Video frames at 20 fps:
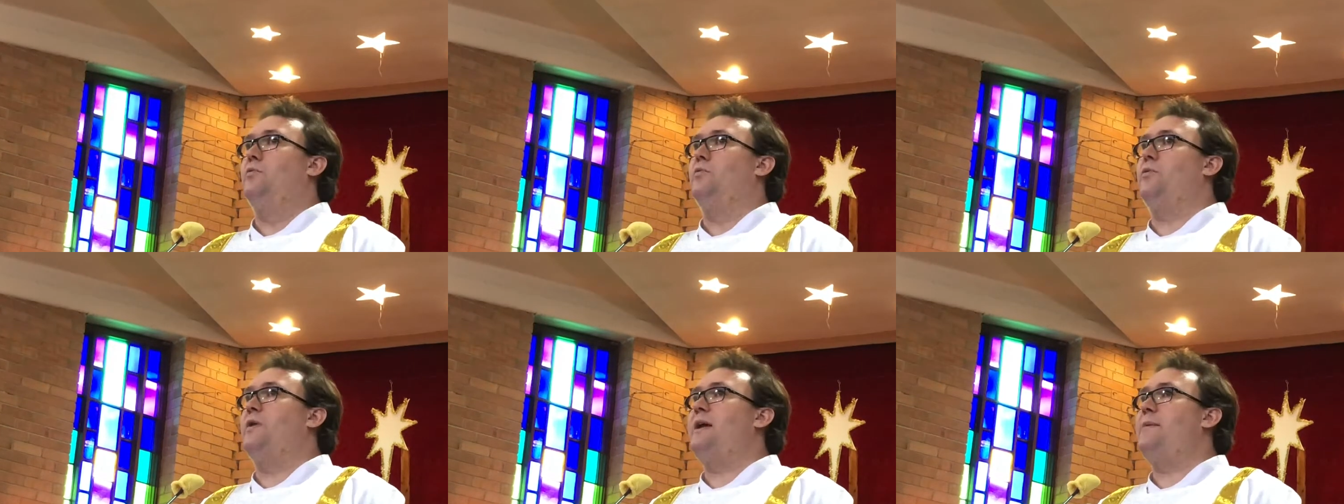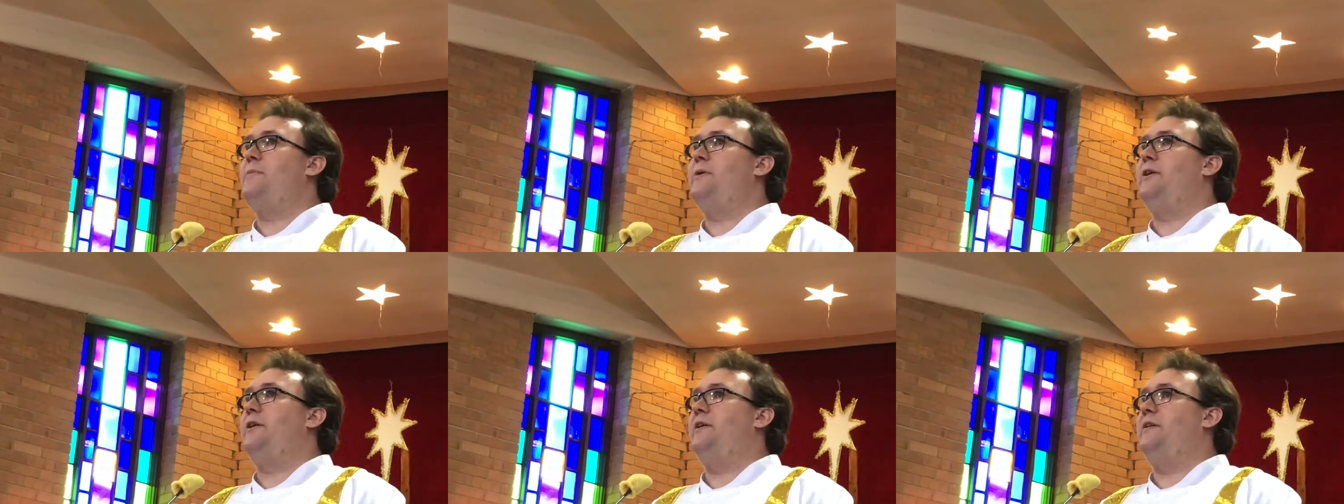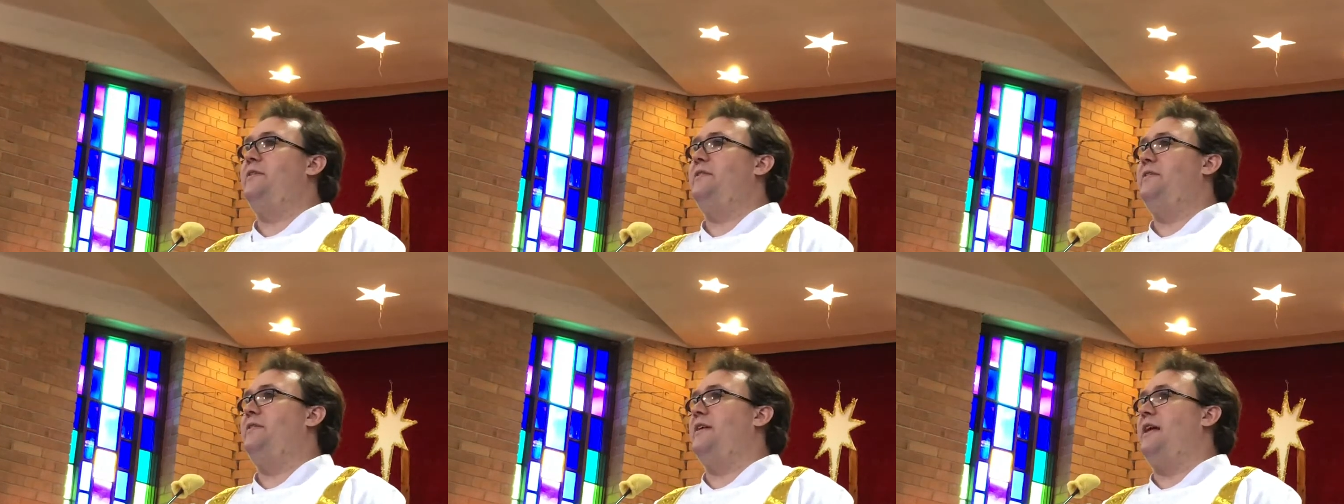
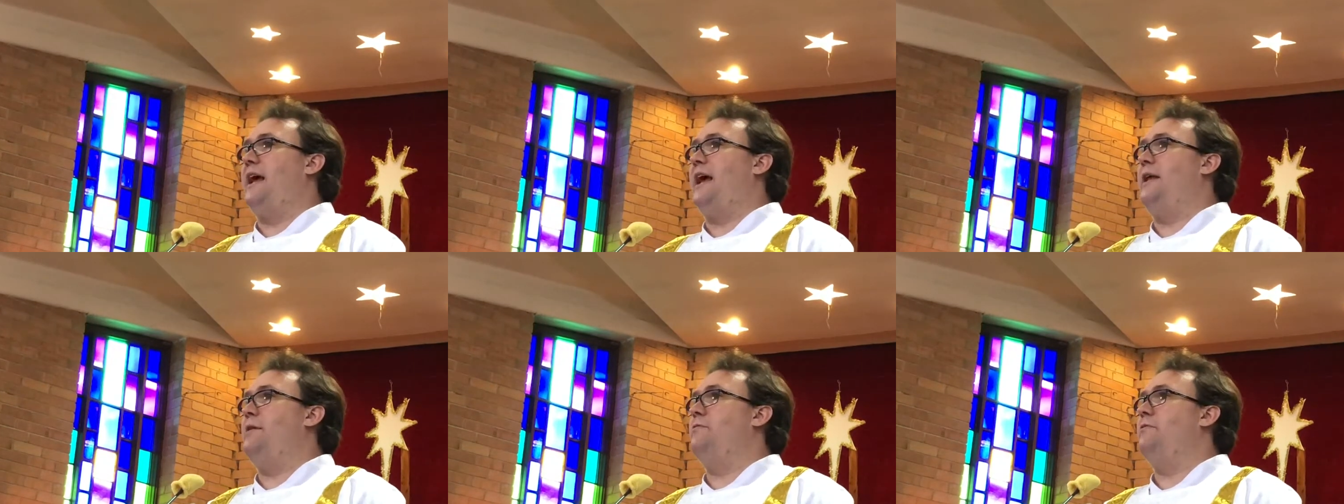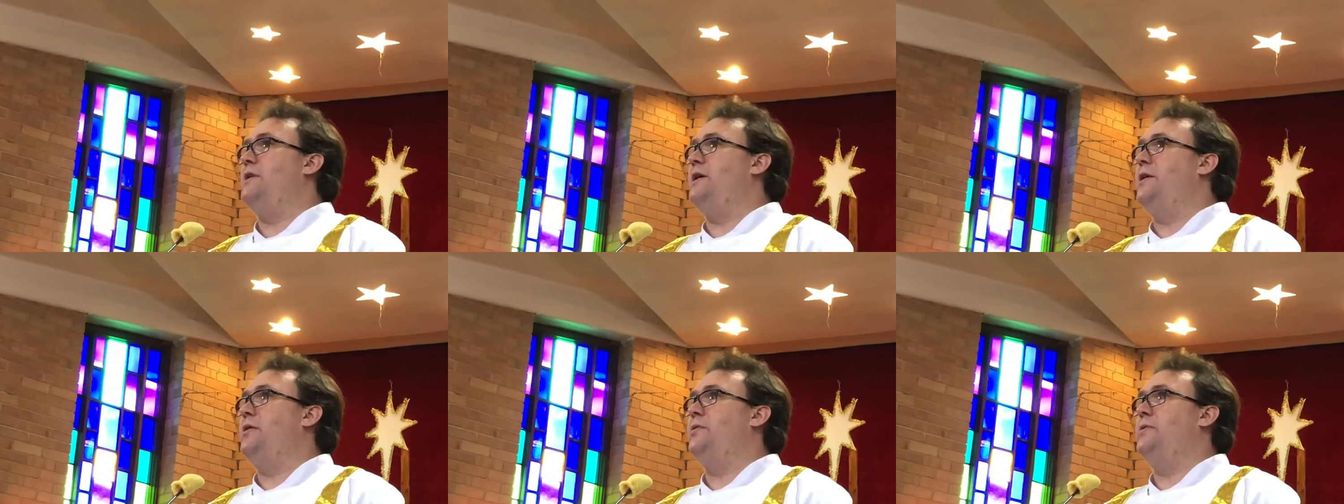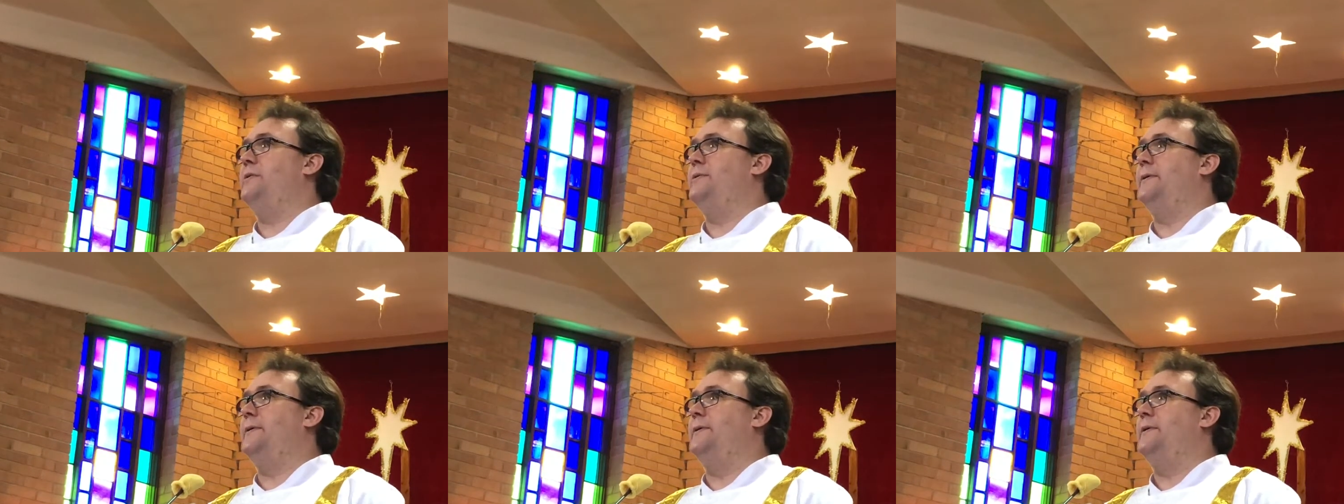rebirth and
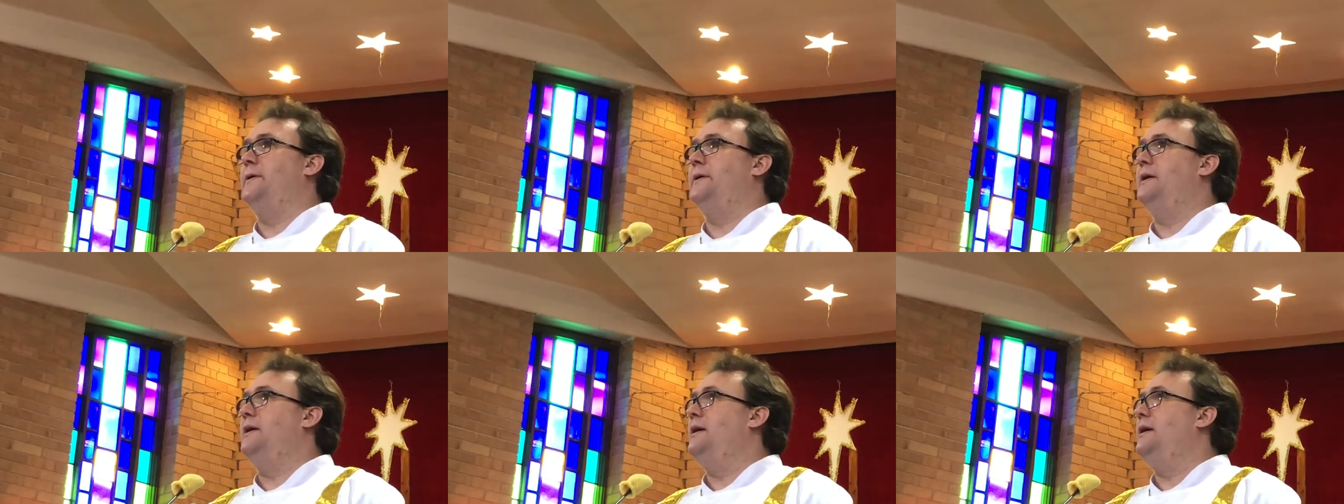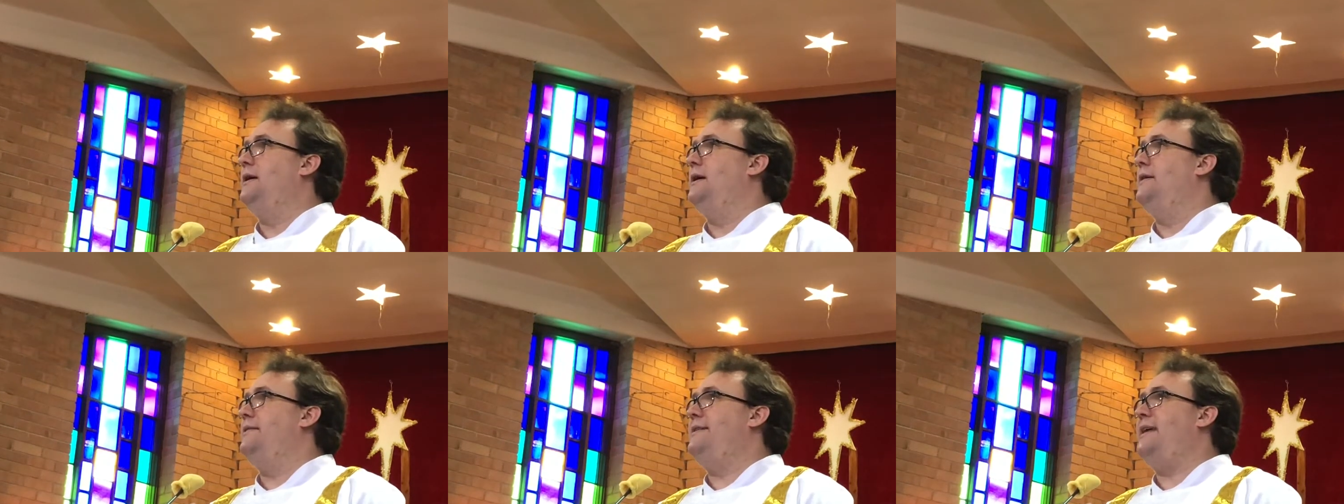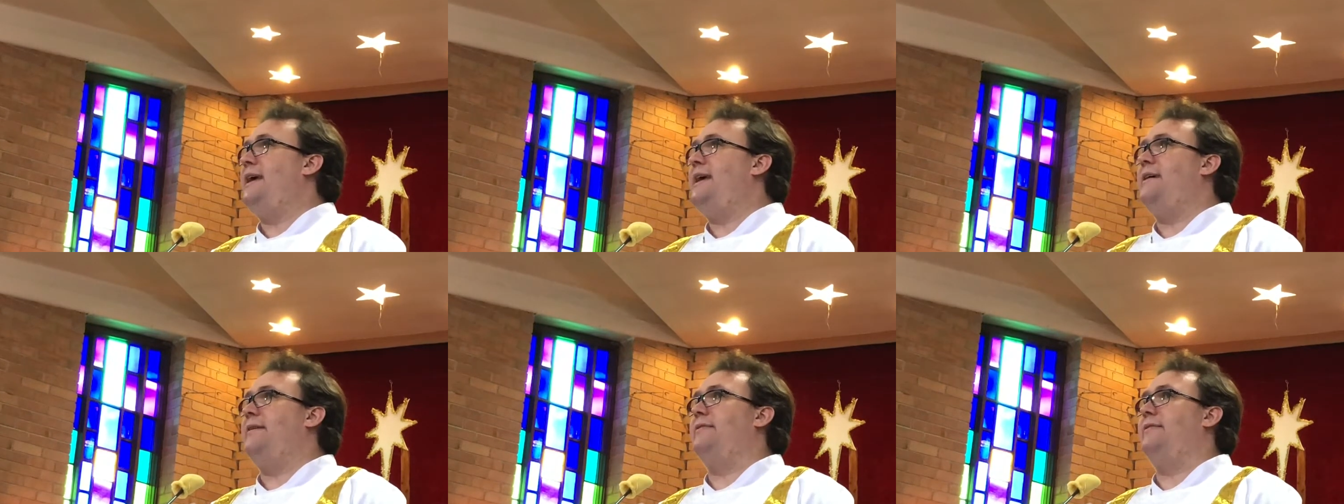renewal,
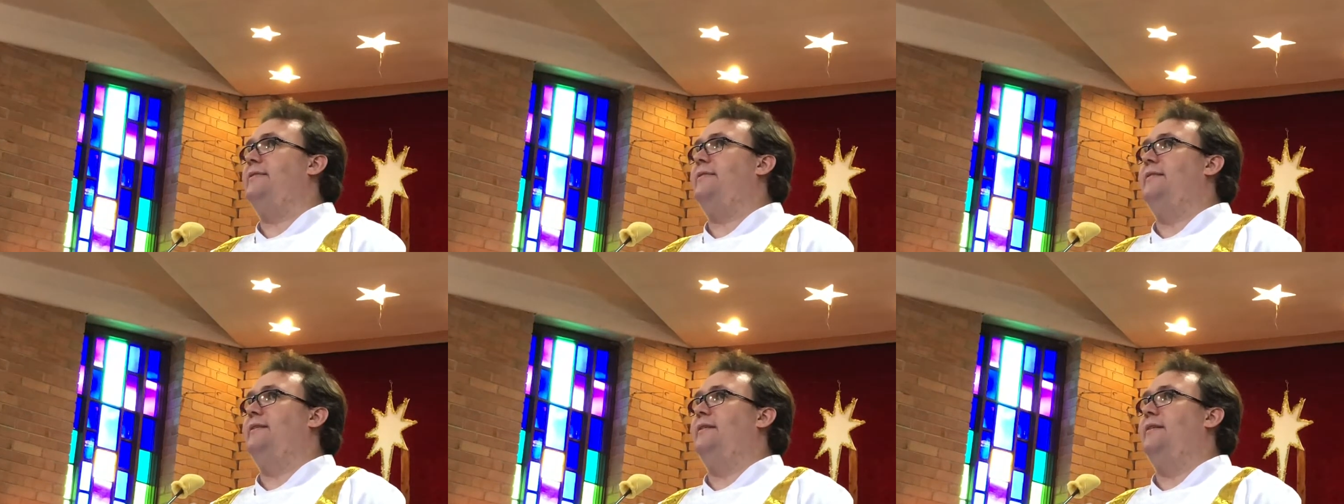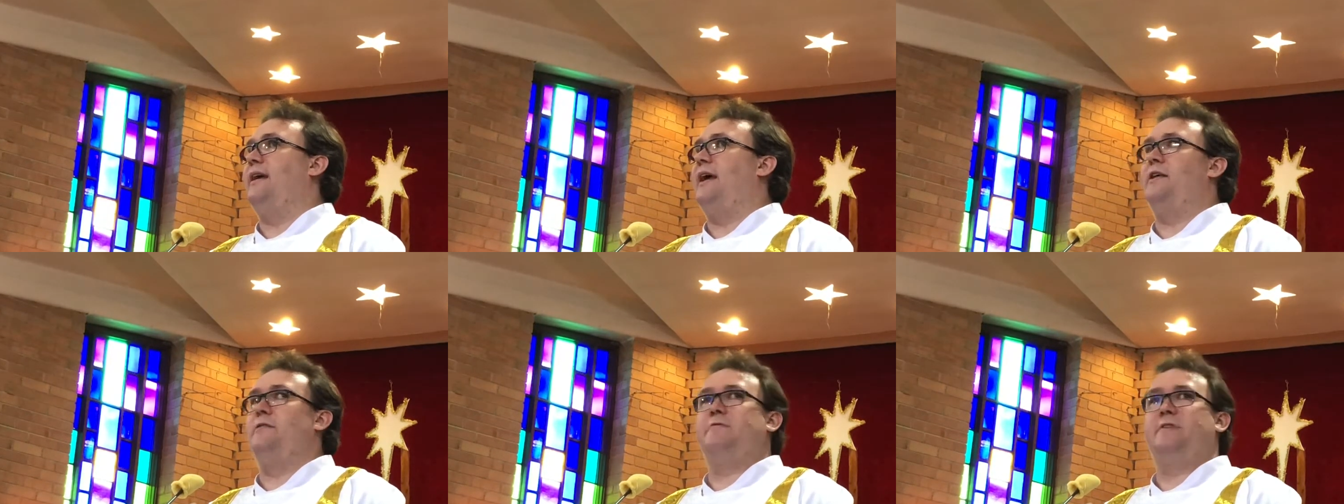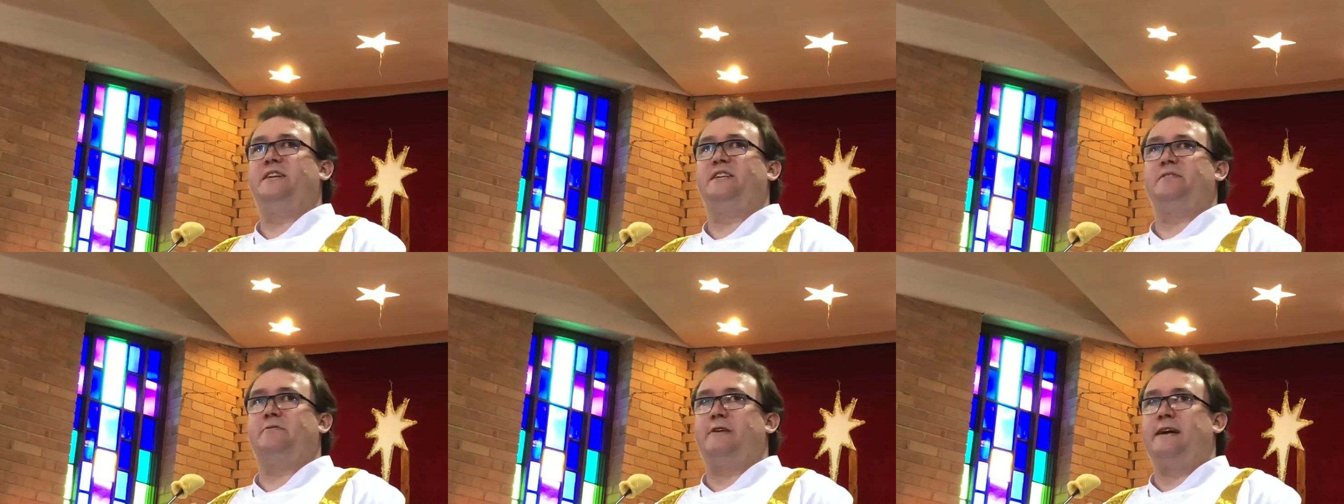death and
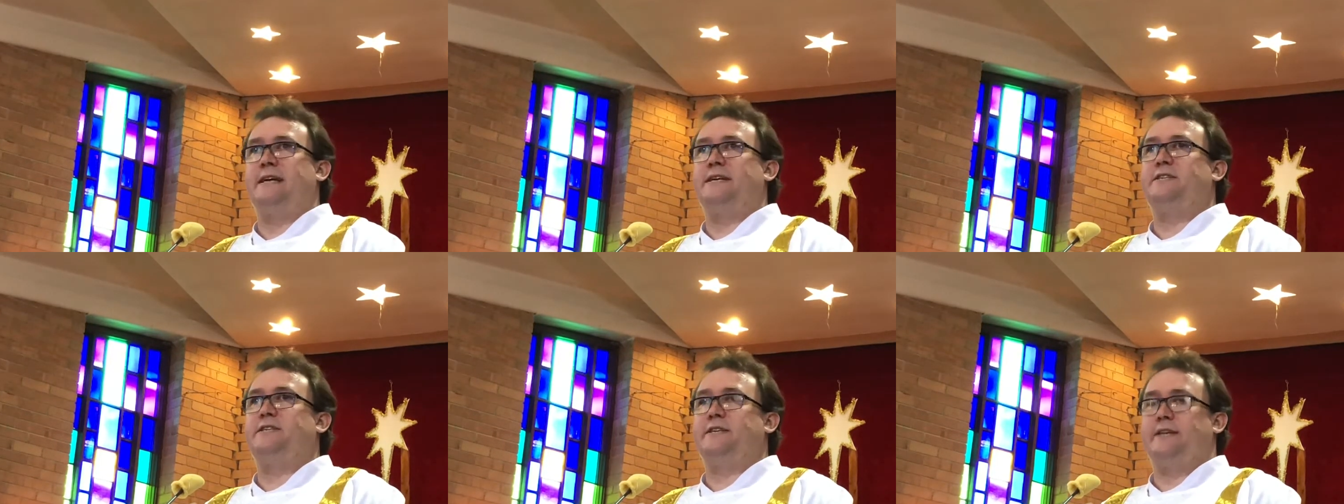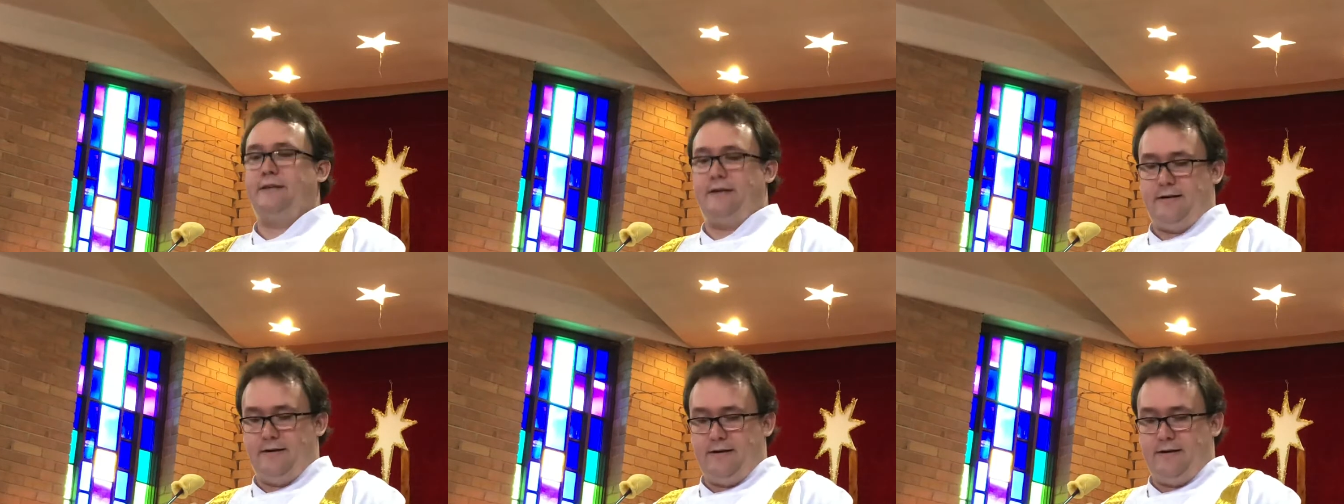resurrection.